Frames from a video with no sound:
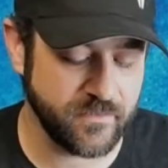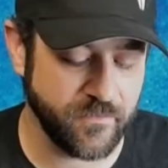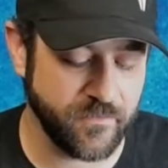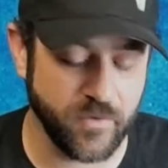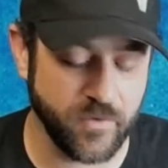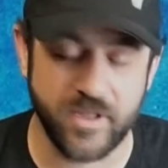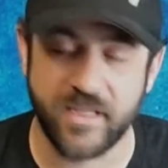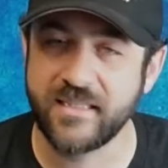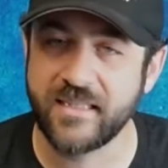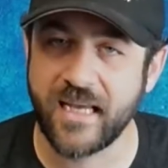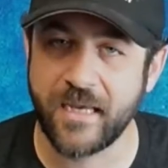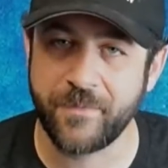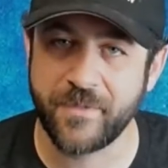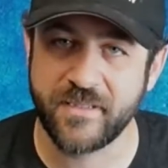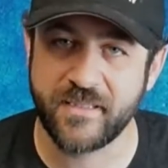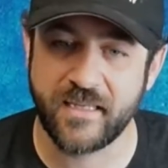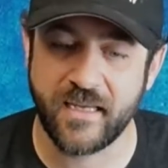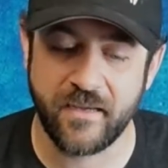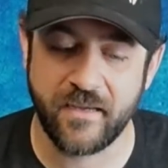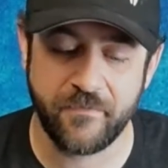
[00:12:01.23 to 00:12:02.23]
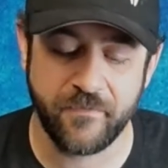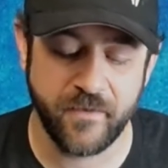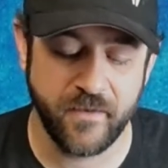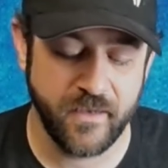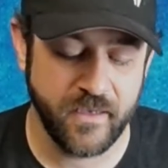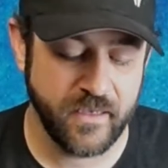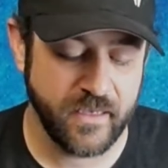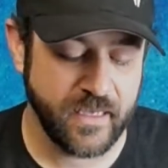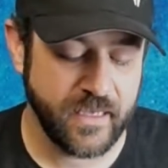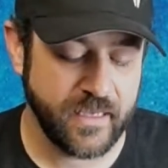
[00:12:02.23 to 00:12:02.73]
for this type of stuff.
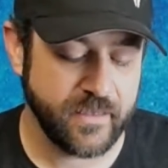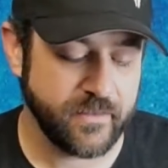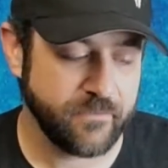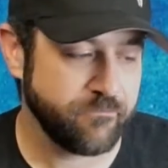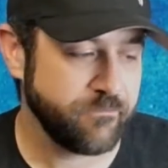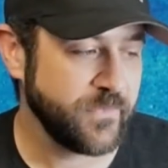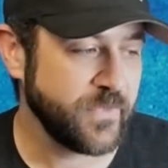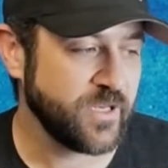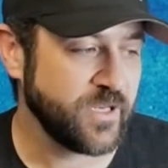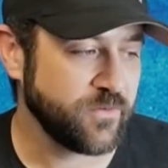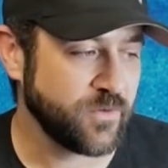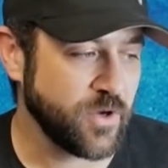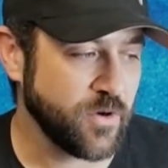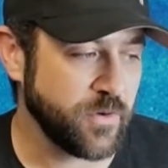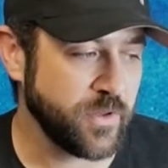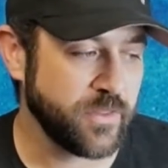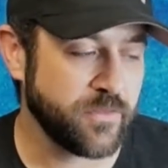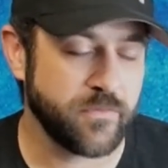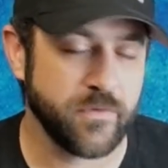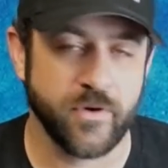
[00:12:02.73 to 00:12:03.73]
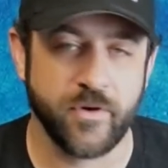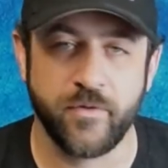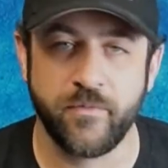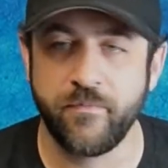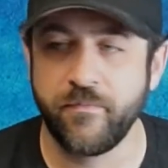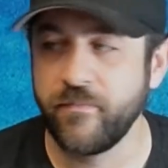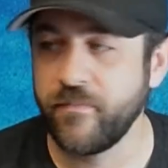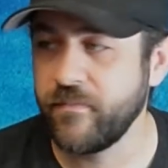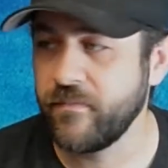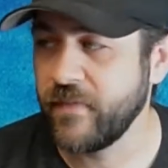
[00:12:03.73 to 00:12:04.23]
Going through
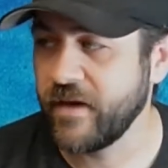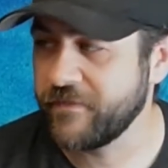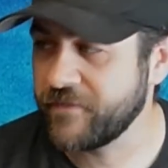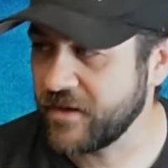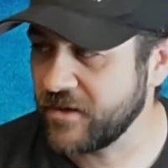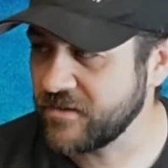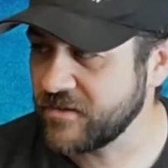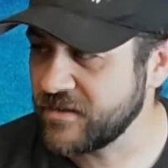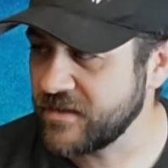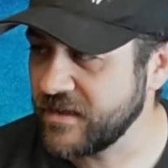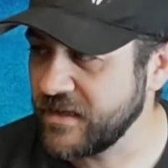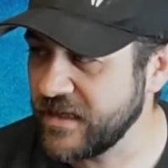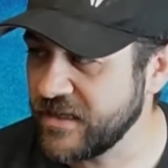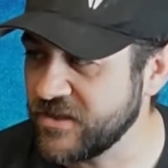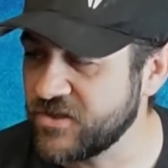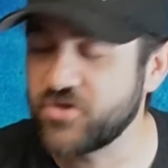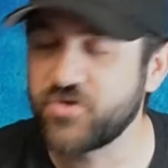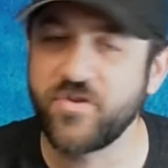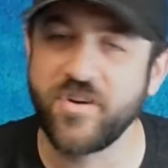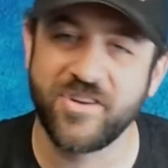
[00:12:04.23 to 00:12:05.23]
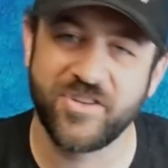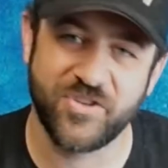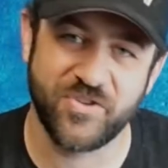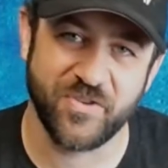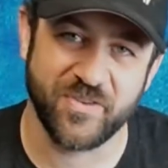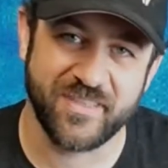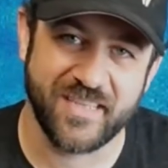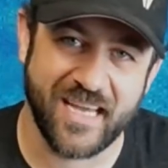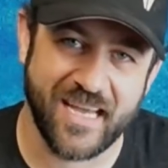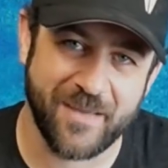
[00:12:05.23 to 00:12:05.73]
if there's
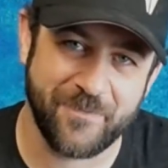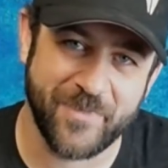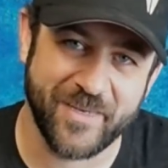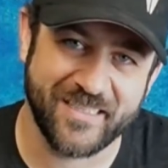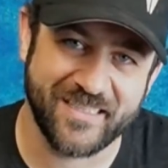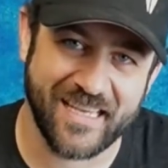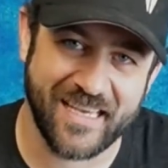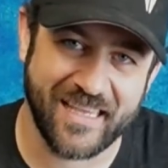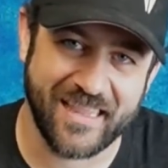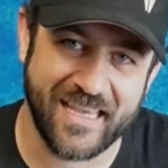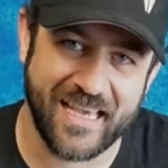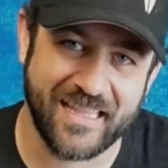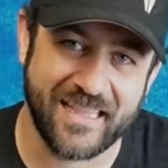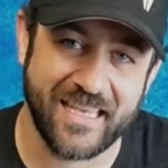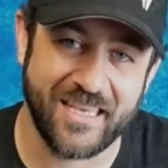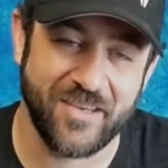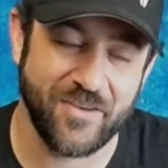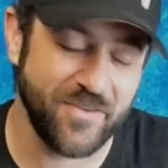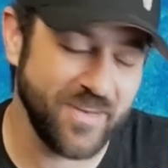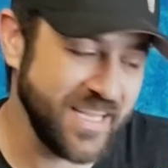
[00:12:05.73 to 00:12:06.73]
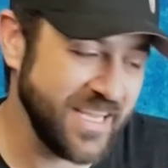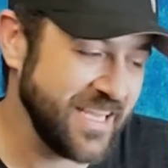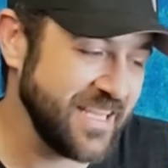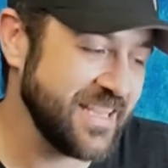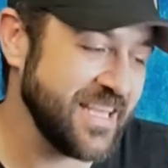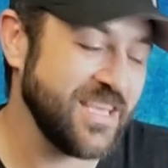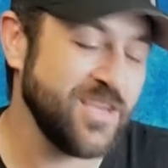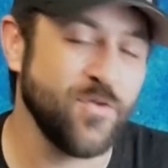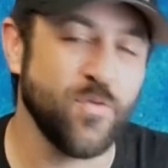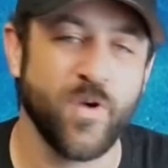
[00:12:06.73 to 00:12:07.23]
instructional topics like that
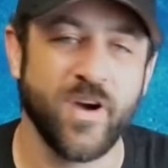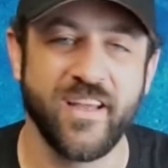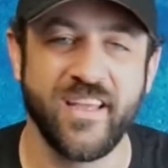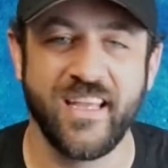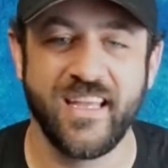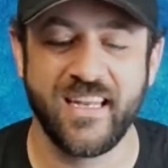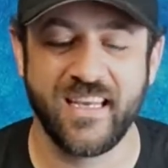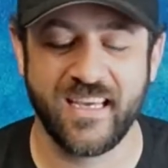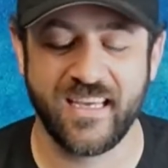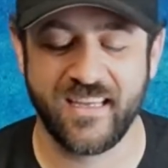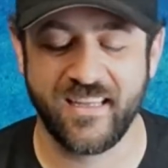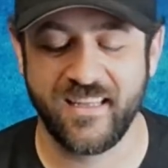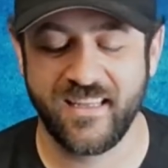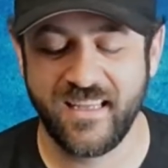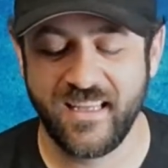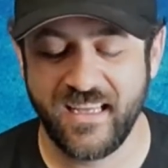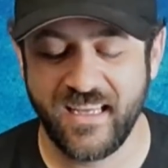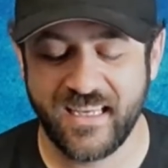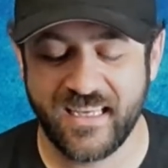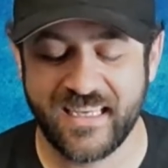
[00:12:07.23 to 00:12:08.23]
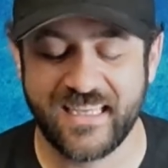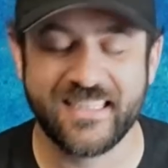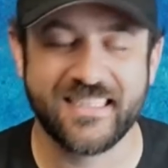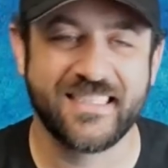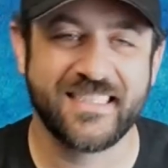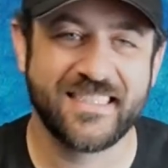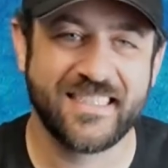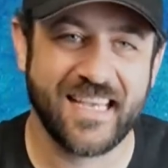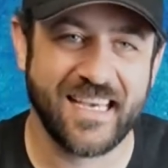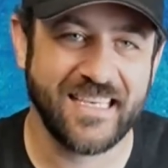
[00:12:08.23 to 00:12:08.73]
you want in a
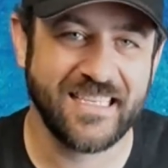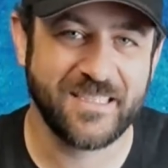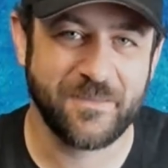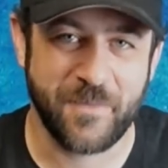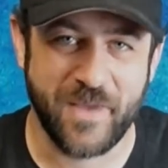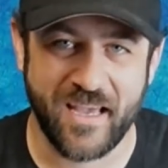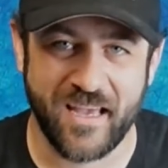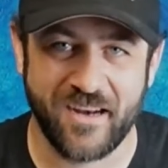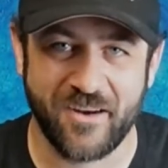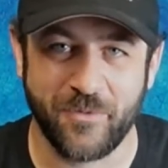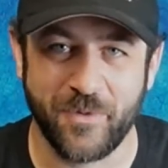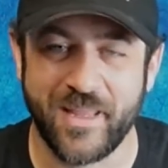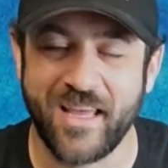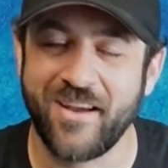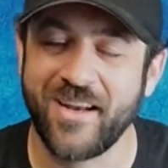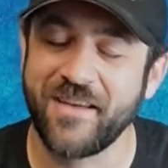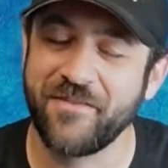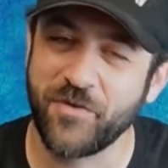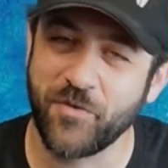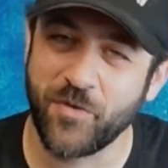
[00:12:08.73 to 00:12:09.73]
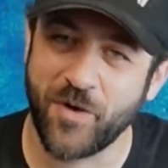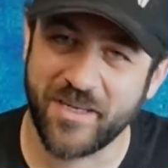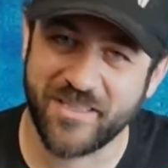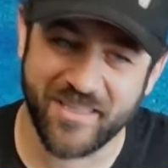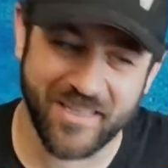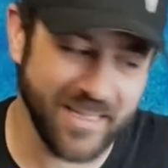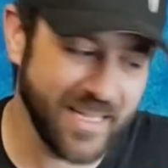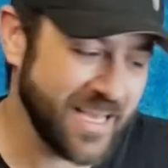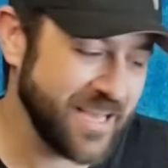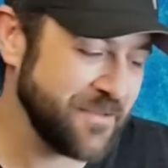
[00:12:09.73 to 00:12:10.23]
concise manner without having to
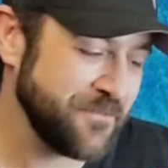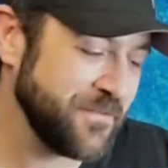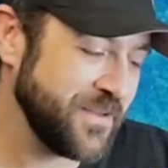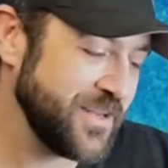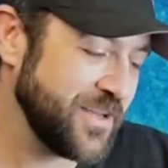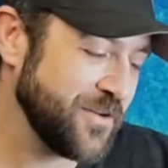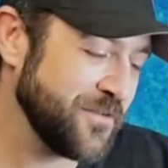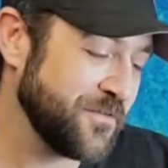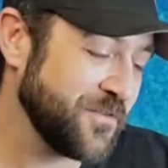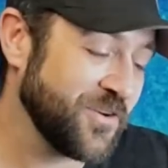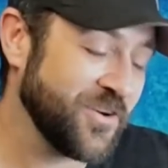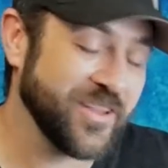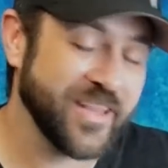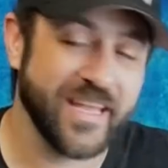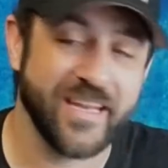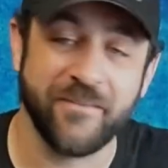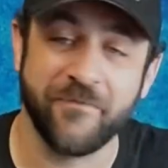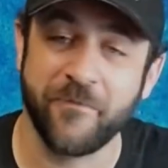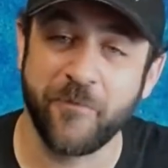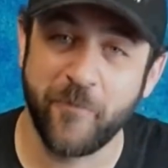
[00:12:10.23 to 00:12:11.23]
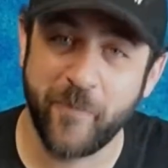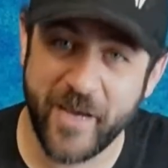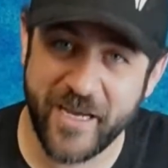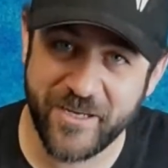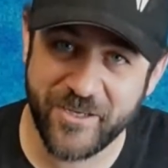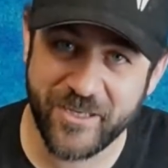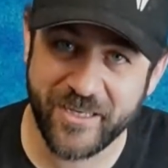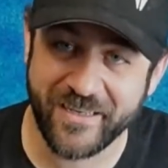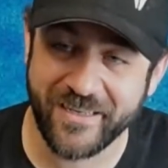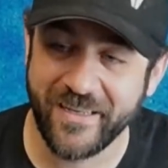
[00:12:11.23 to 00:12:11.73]
watch a live video for all that
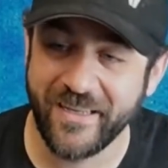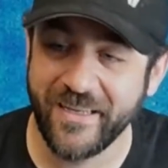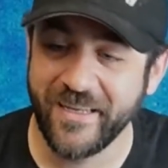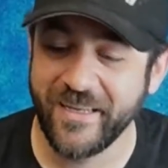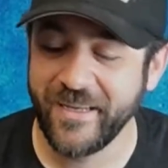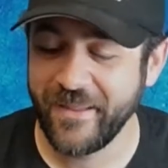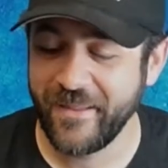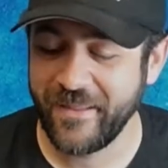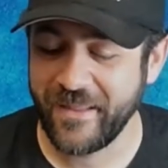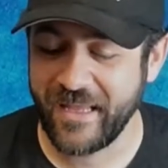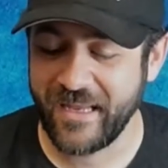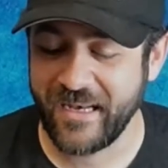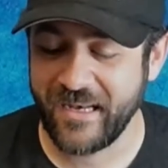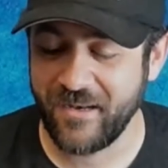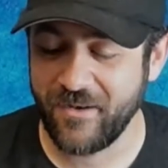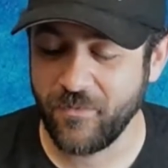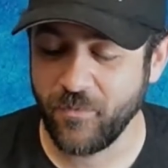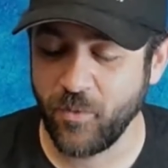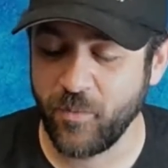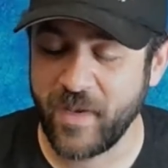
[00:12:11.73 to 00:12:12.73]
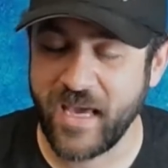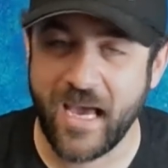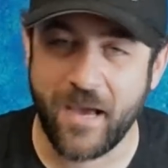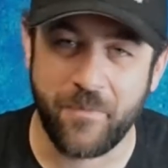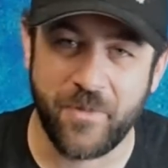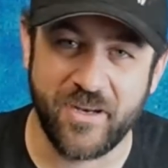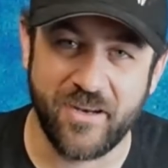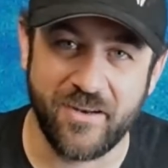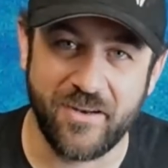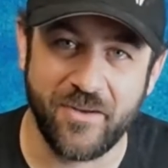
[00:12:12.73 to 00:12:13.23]
information, then we'll be
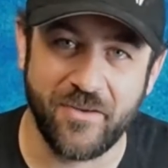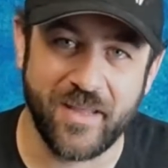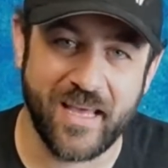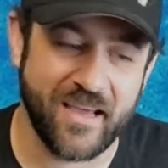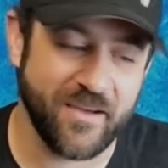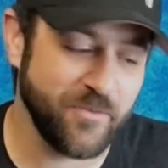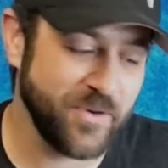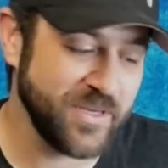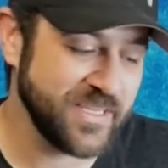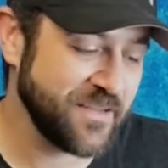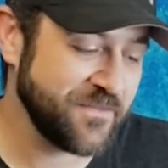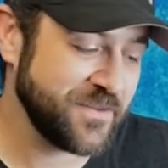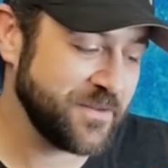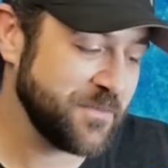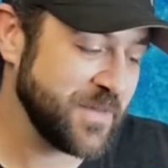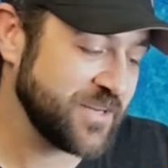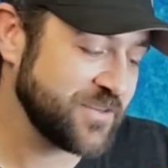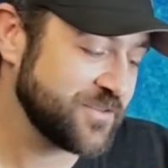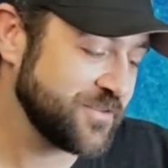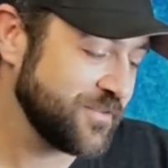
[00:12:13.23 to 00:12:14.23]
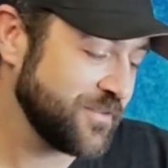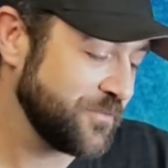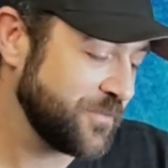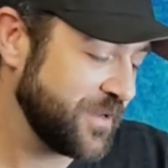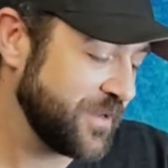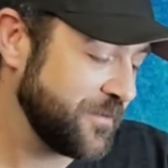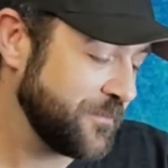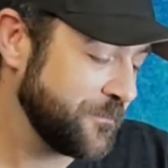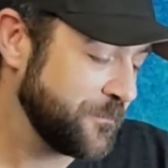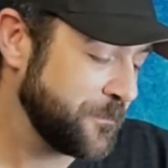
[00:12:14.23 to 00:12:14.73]
happy to do that. We just have to make sure that
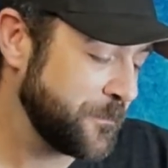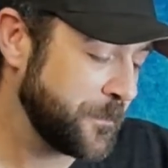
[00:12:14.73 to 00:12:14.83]
we